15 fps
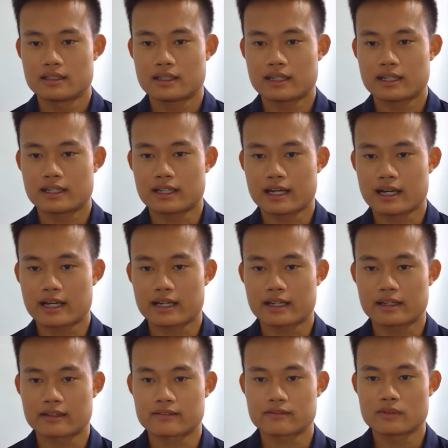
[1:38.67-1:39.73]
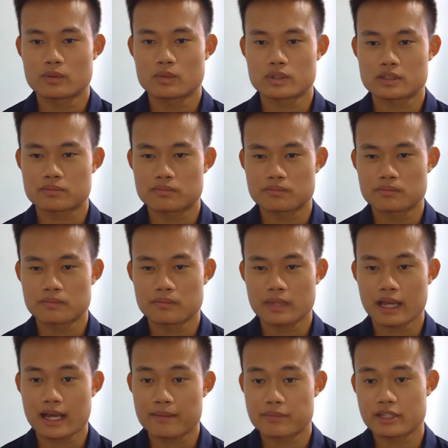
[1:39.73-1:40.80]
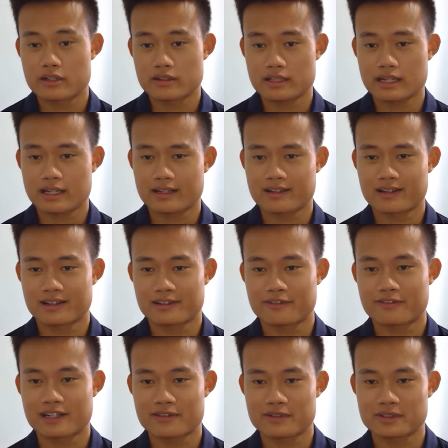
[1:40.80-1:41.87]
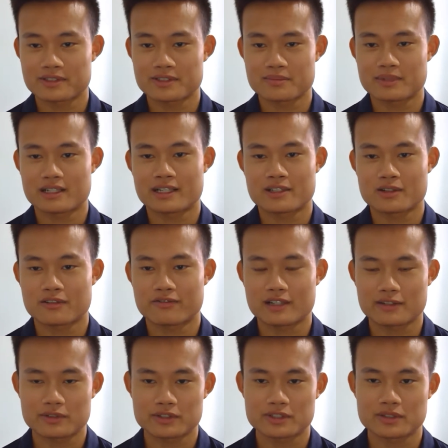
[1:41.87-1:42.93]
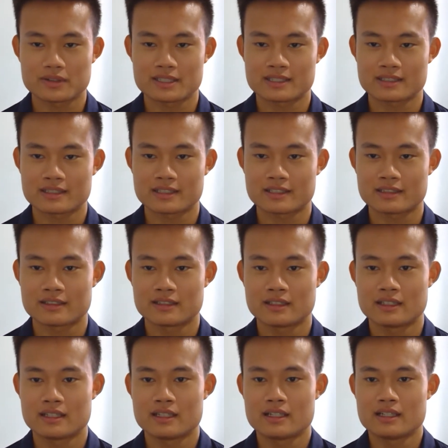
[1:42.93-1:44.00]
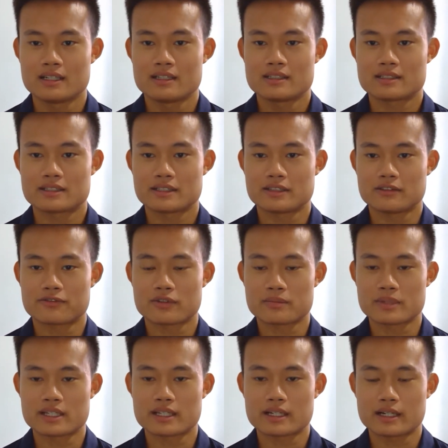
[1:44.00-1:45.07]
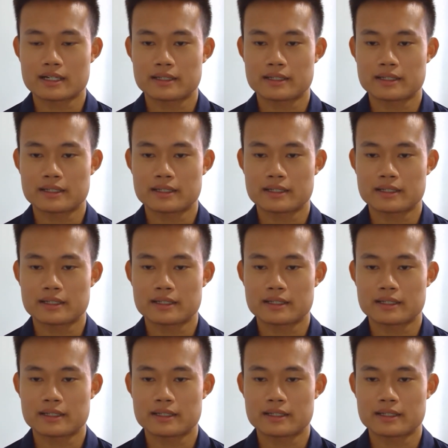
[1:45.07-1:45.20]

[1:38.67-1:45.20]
and I was happier that I got a 502, but I know a 502 isn't good still for me.